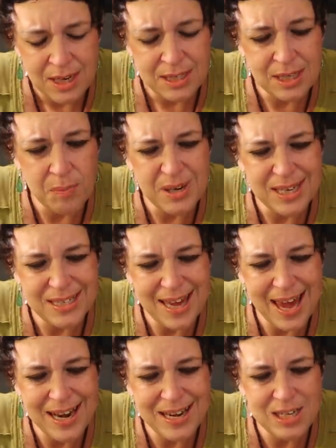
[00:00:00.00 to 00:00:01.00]
Somebody is
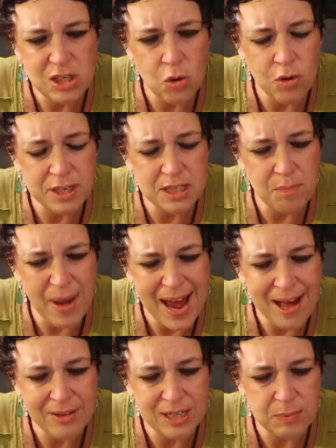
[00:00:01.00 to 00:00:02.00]
headed towards
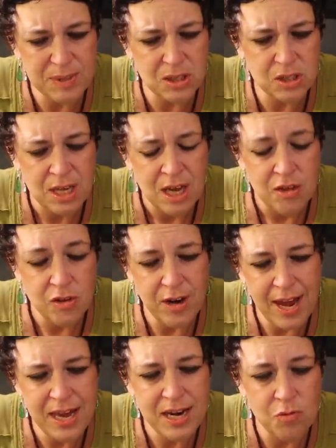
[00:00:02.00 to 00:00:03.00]
balance because they're
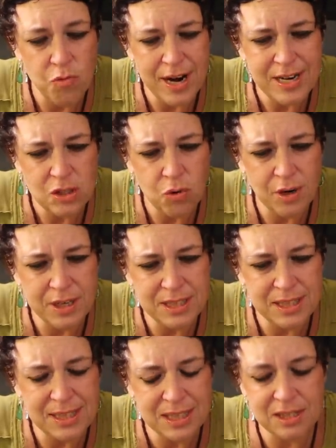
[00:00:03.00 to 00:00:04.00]
headed right towards
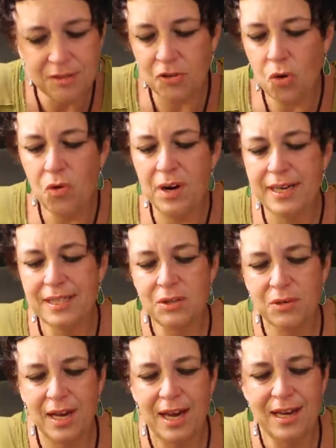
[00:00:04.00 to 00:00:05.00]
the Six of Coins,
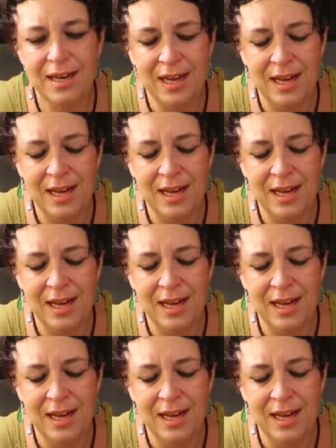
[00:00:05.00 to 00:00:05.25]
okay?